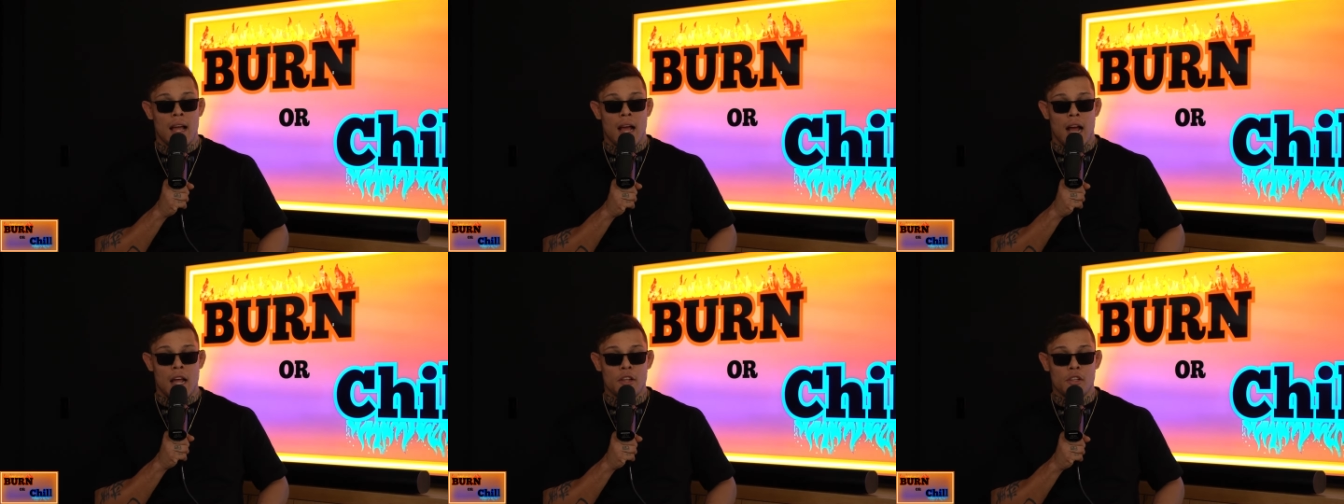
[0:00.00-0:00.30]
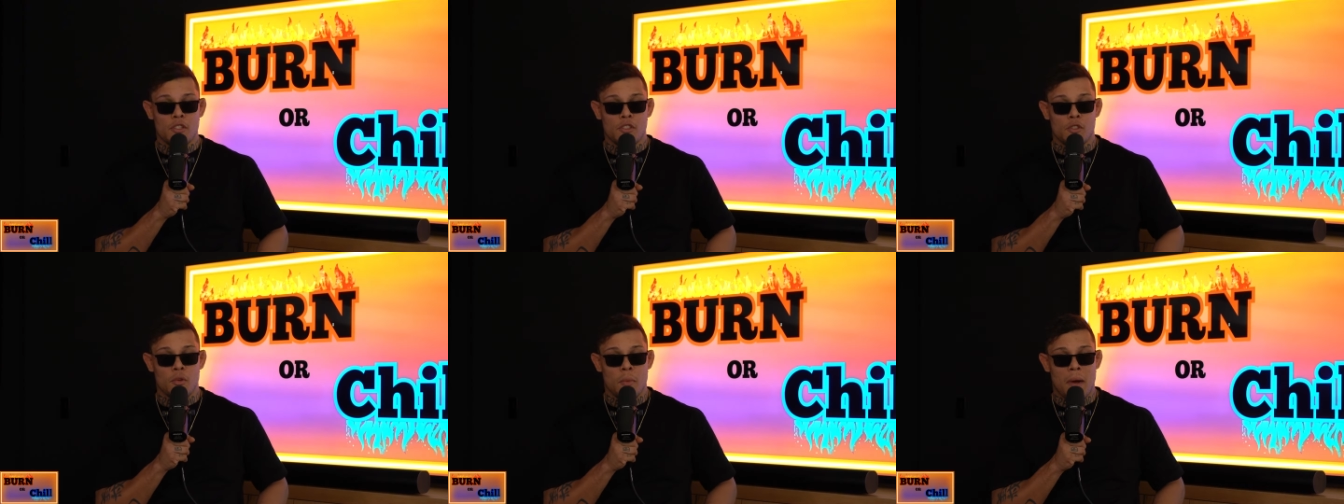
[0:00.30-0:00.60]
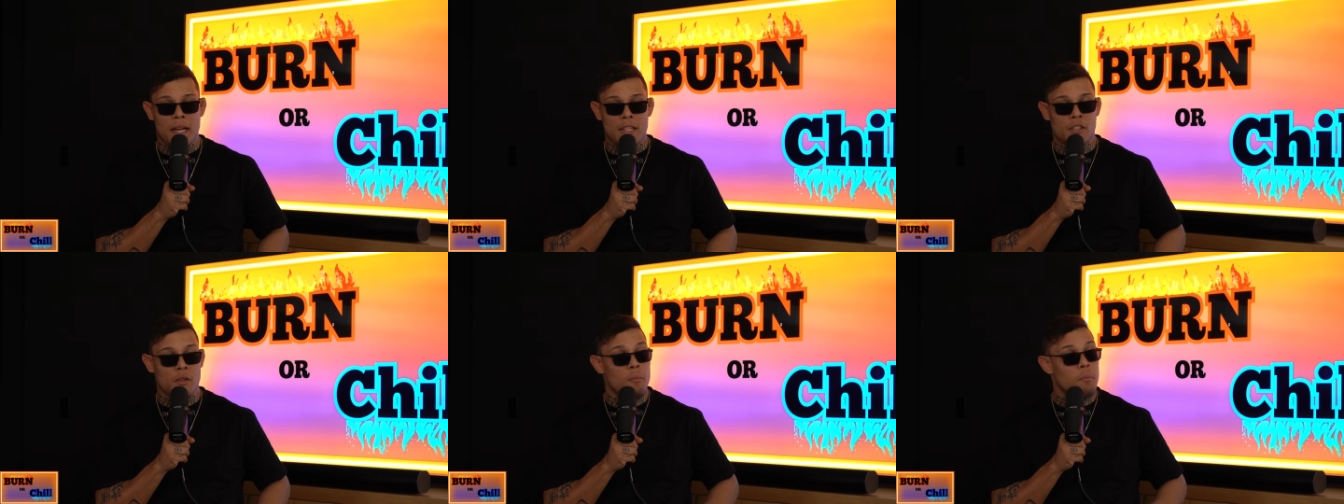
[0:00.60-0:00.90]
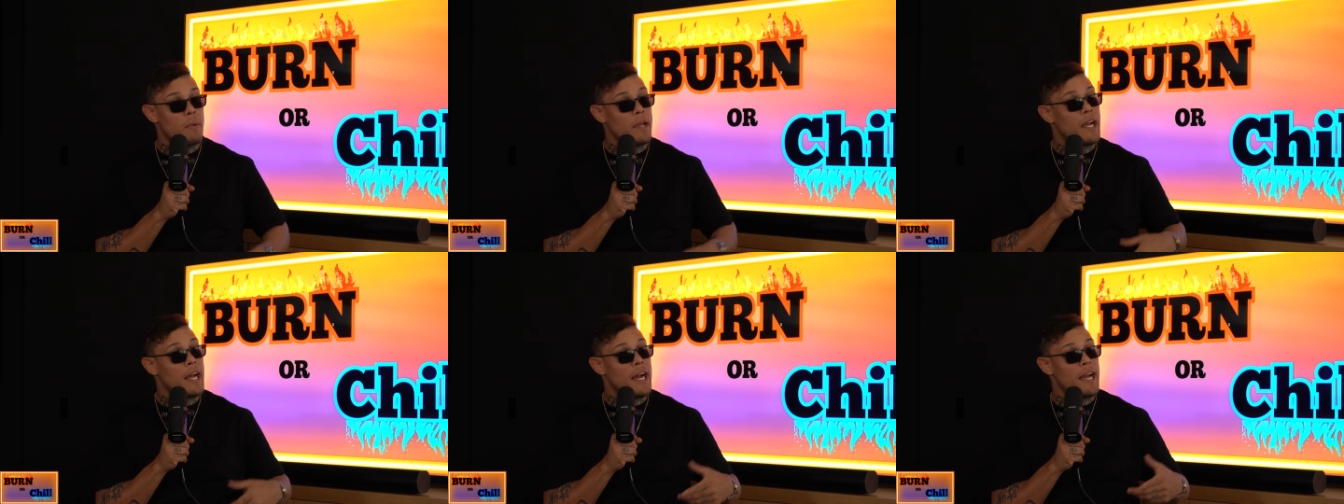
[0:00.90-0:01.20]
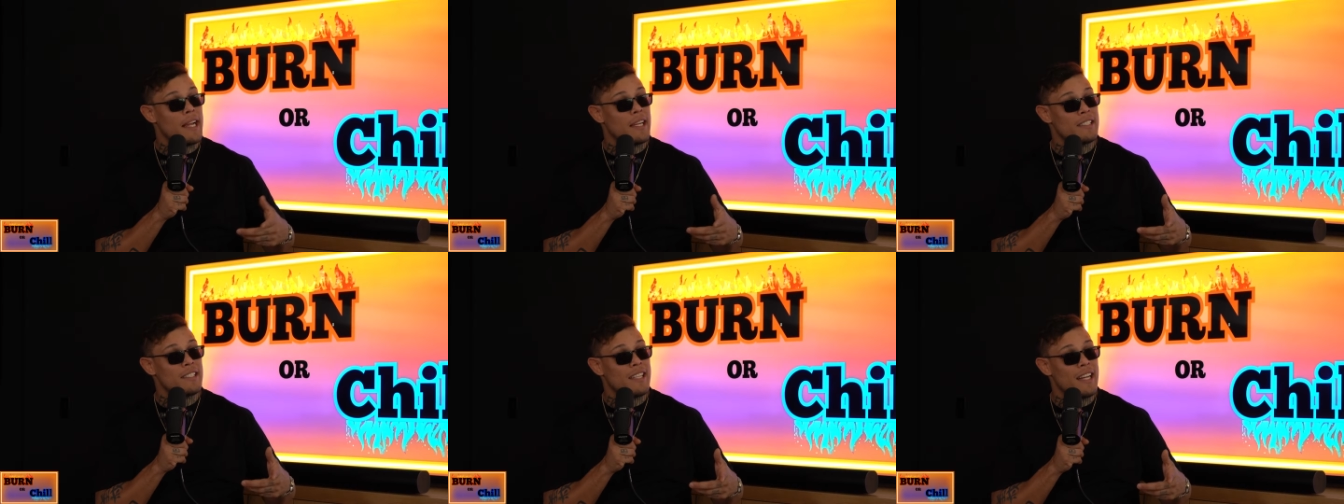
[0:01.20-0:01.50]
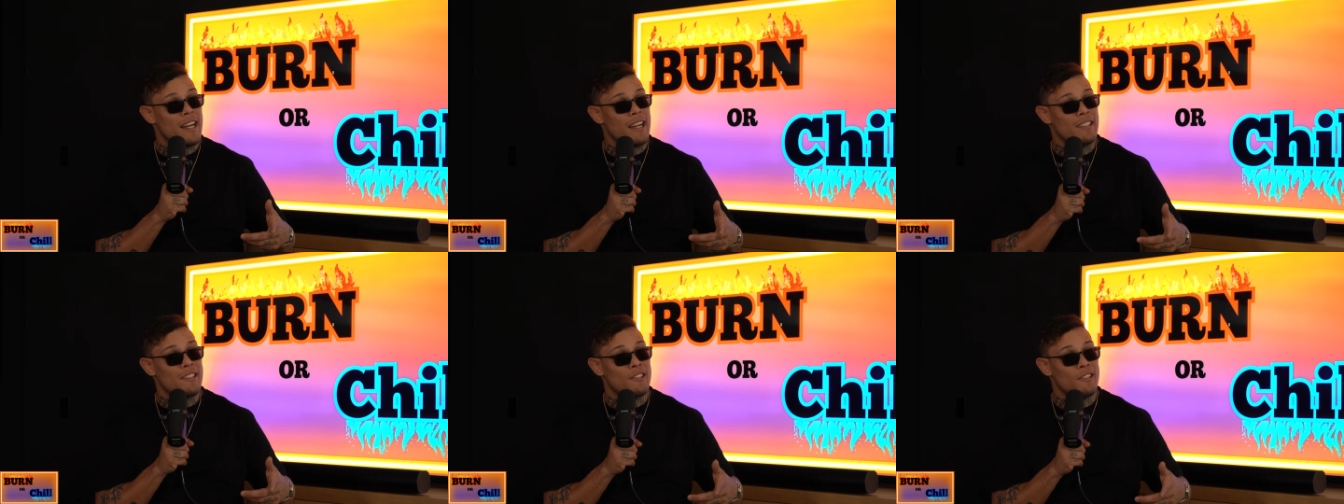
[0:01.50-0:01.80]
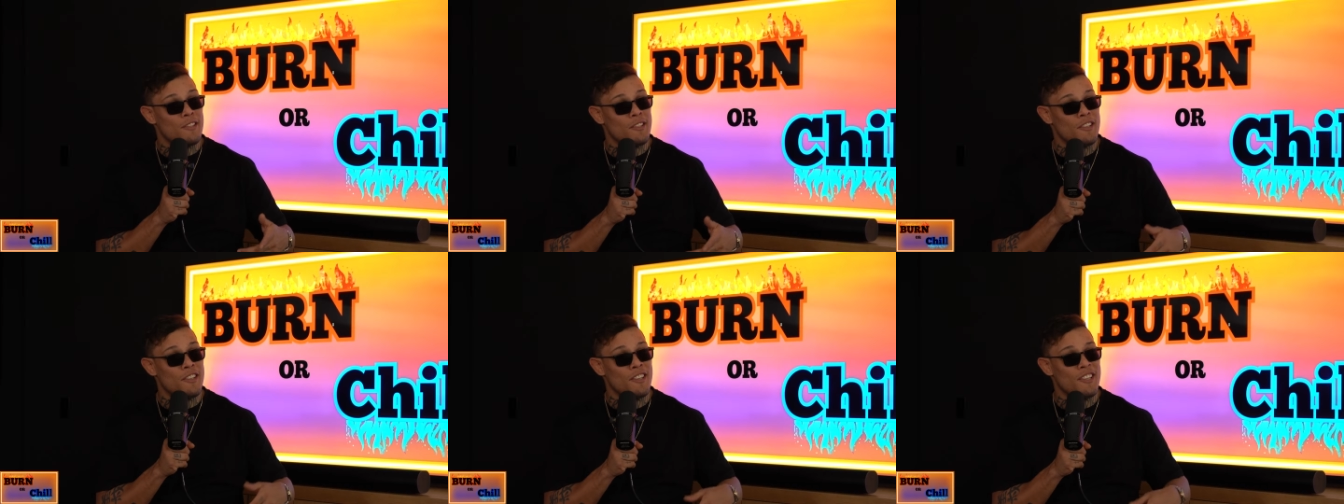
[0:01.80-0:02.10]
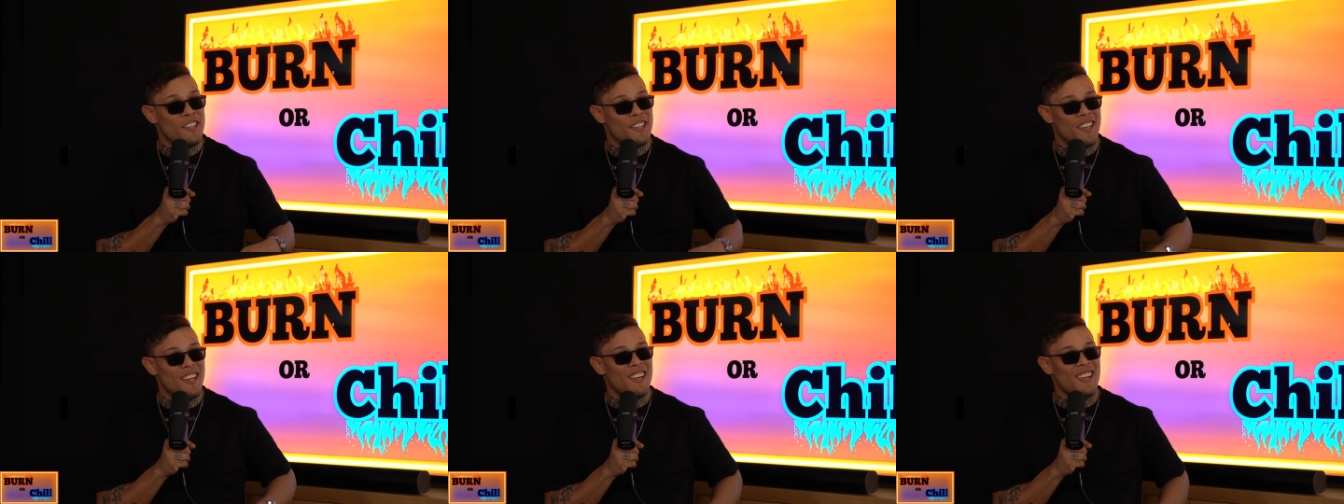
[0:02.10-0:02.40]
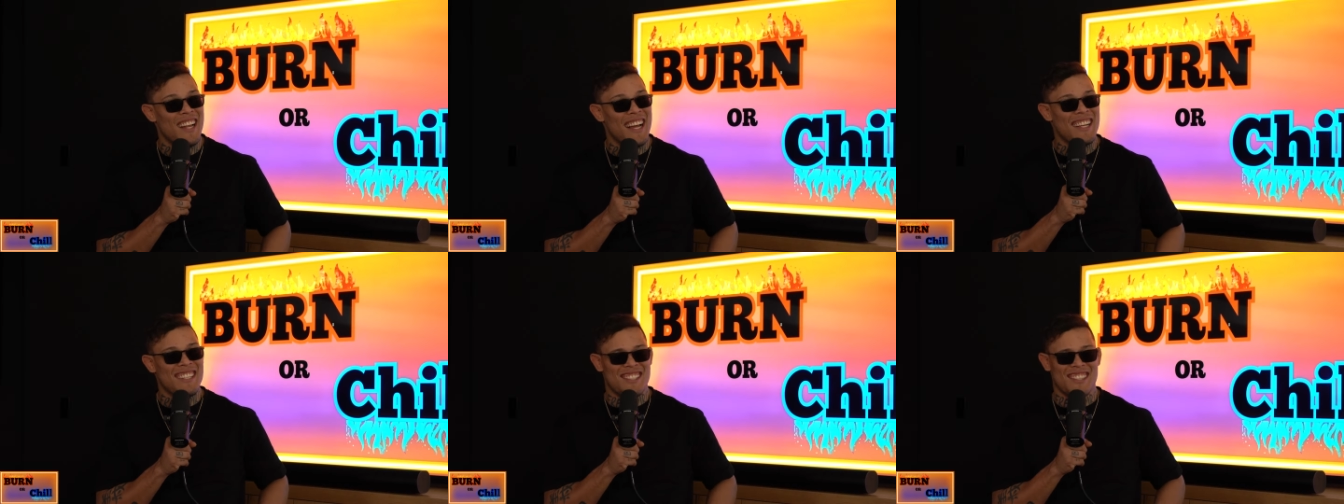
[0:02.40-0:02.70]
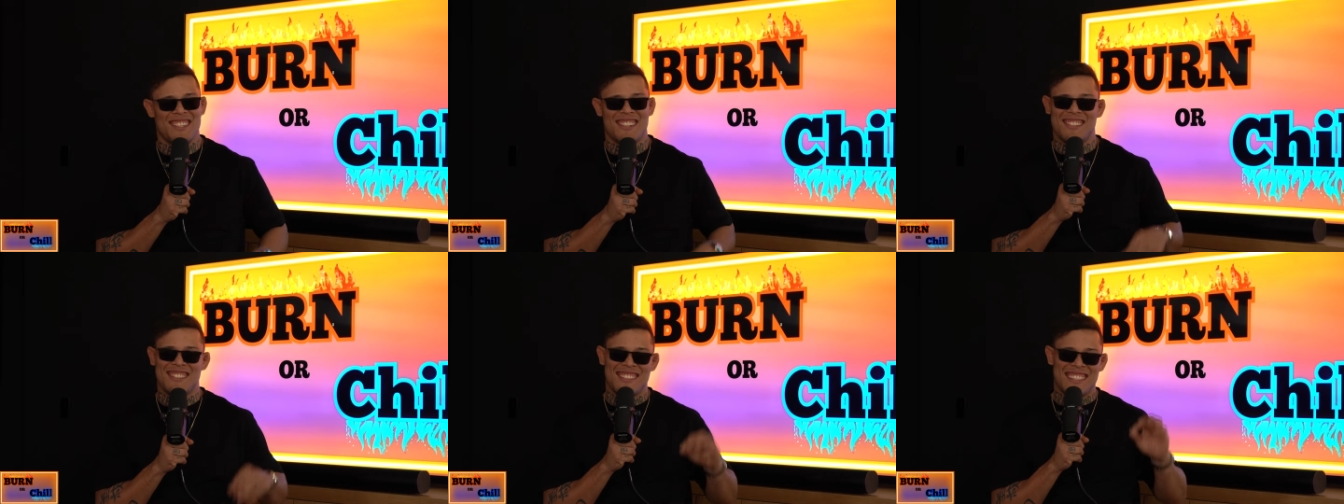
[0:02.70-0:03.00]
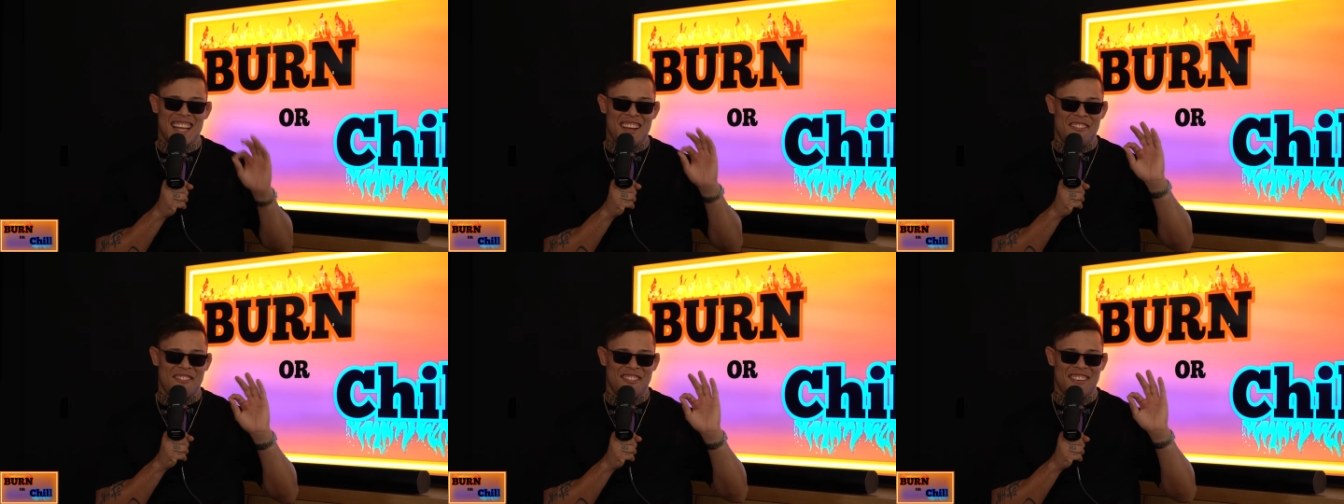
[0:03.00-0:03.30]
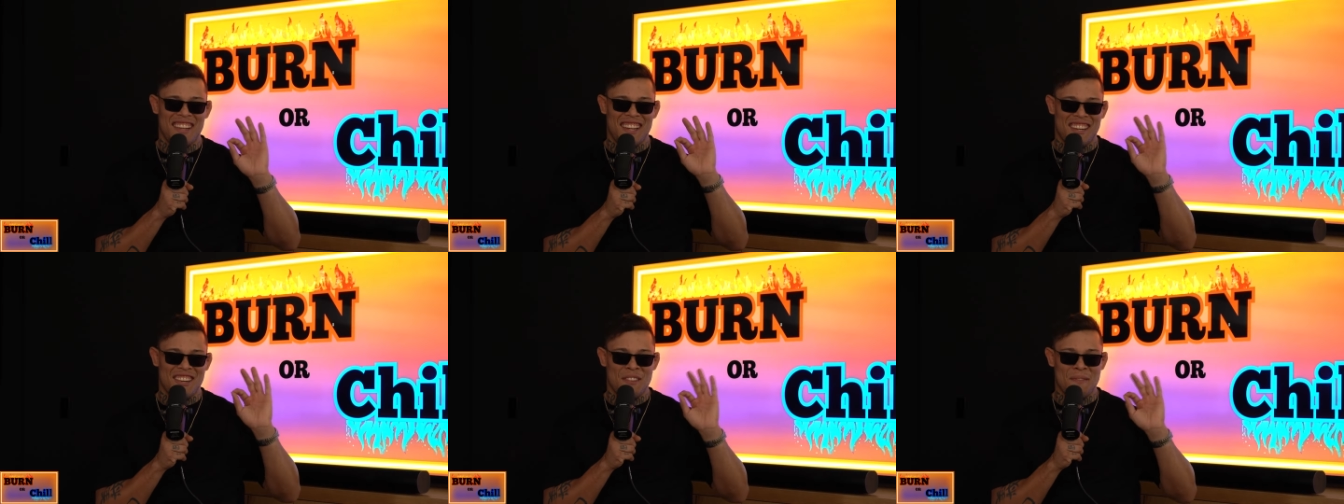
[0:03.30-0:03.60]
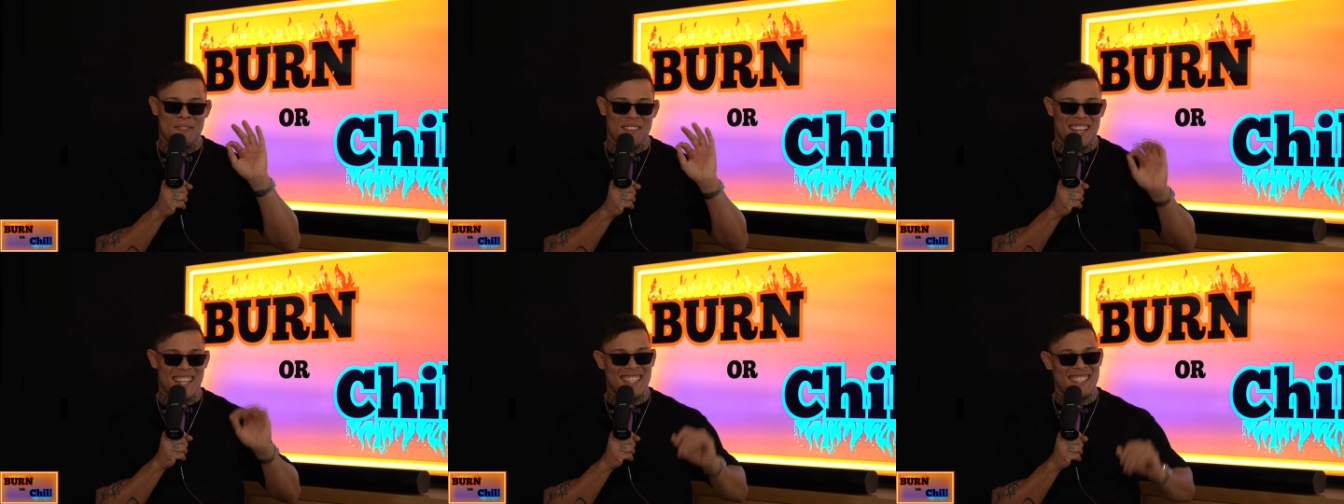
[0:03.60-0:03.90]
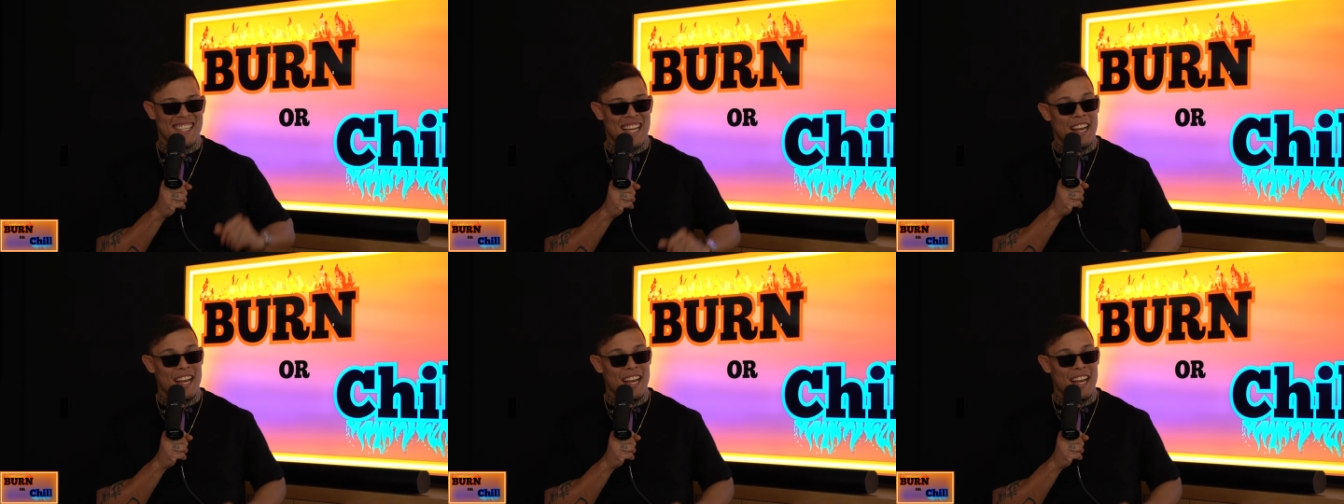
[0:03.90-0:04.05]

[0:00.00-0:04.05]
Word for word: I used to buy some picanhas there too. You yeah. know, like, so definitely a good place.